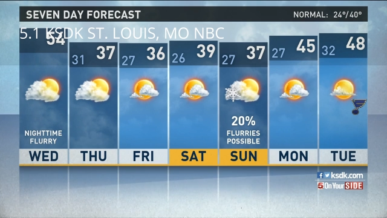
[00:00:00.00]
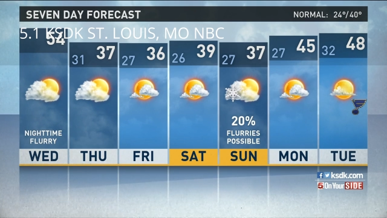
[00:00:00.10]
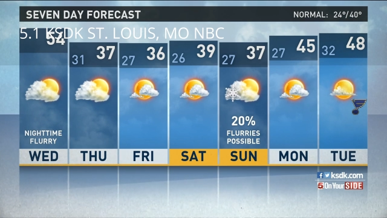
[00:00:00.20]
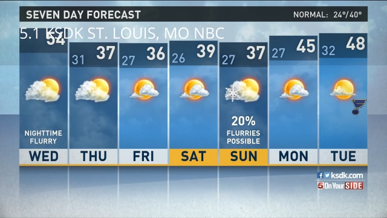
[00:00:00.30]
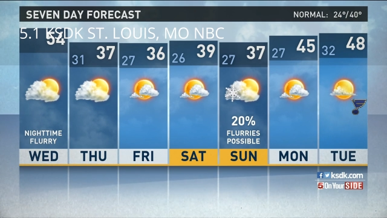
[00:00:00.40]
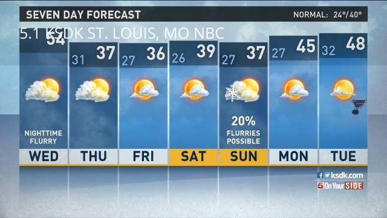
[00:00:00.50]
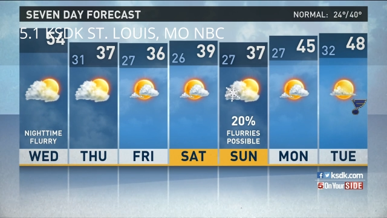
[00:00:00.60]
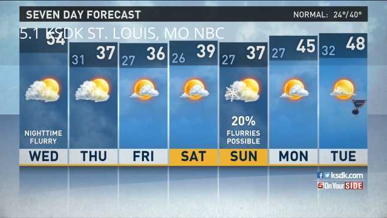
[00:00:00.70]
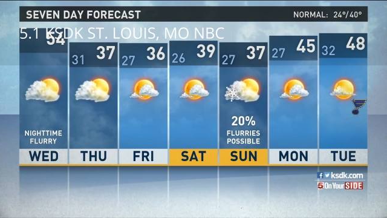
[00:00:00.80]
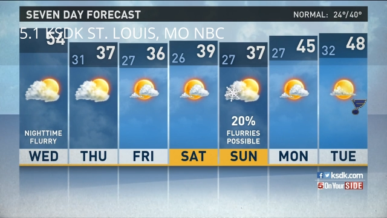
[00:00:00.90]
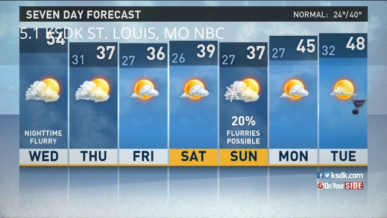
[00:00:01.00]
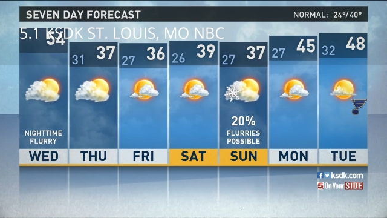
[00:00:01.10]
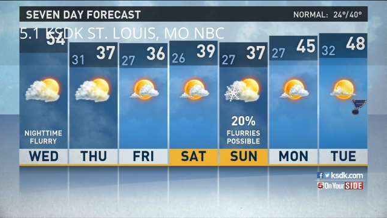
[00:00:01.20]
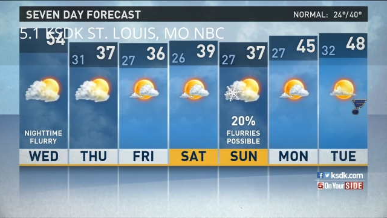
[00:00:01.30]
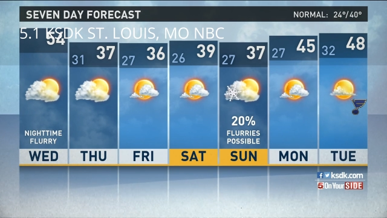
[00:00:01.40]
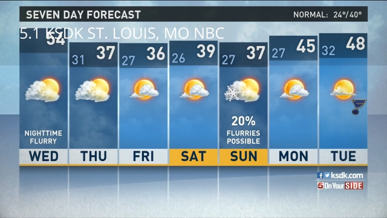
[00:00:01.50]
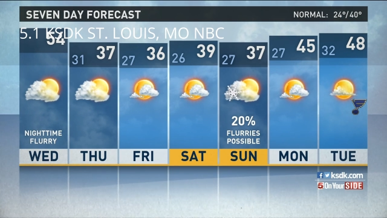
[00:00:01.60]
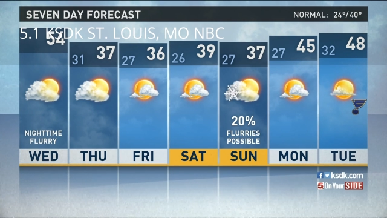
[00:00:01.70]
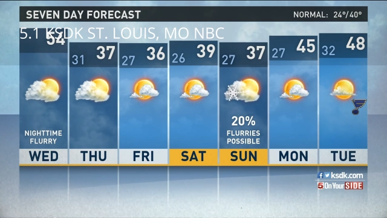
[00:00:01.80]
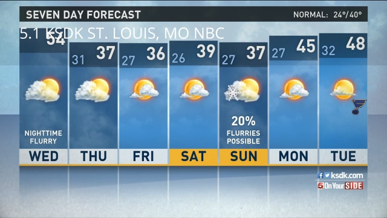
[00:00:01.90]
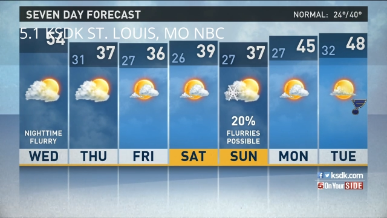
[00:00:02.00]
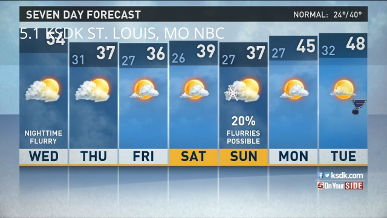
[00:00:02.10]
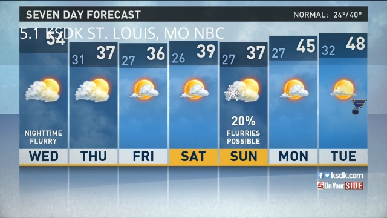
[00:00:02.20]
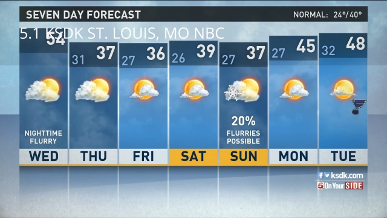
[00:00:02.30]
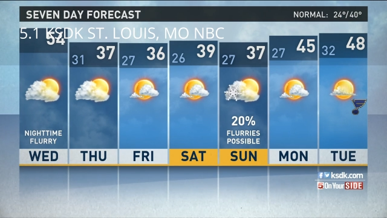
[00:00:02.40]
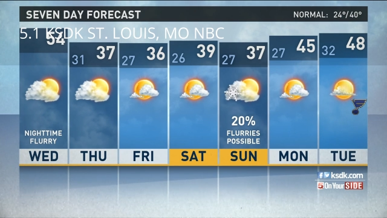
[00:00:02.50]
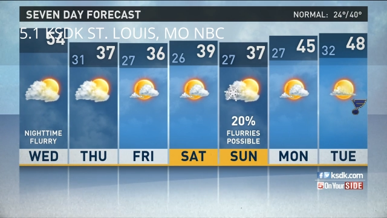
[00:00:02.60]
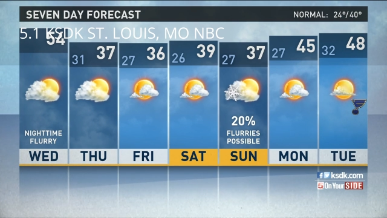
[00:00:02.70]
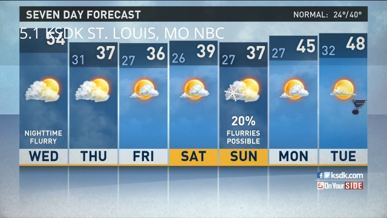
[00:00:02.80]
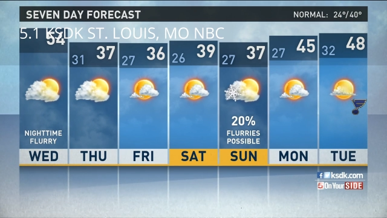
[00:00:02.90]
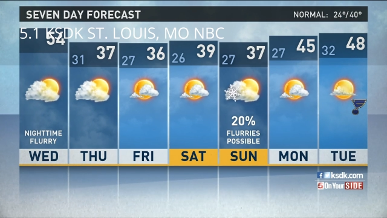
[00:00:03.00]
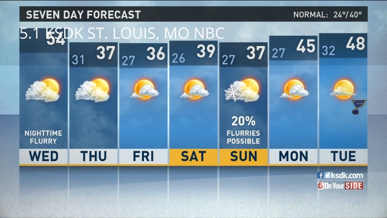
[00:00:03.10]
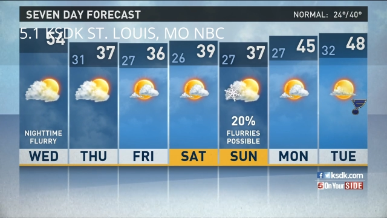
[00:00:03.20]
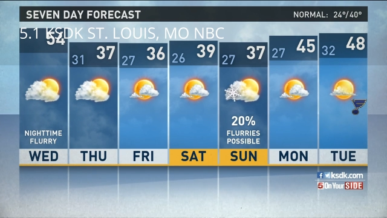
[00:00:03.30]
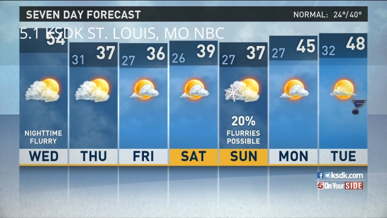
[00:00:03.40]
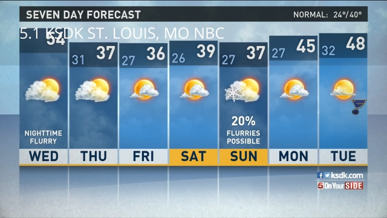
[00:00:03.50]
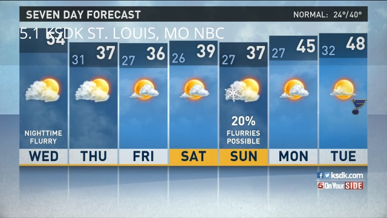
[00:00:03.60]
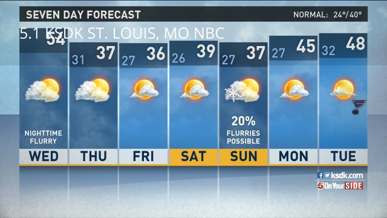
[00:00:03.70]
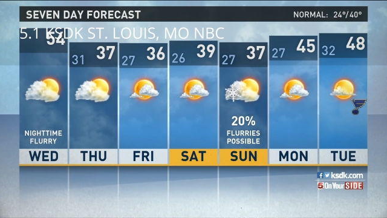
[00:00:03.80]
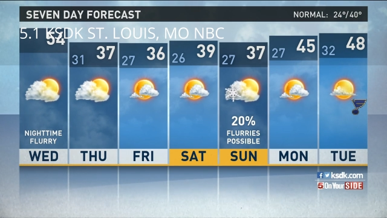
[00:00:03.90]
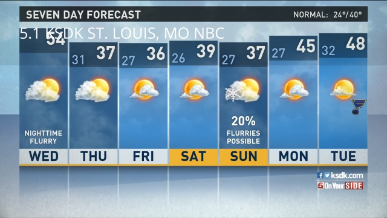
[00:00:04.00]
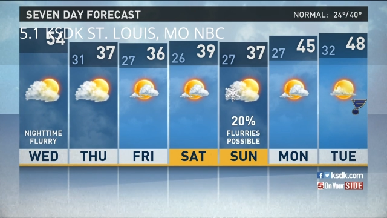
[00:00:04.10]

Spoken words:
No face is visible, so there are no lips to read.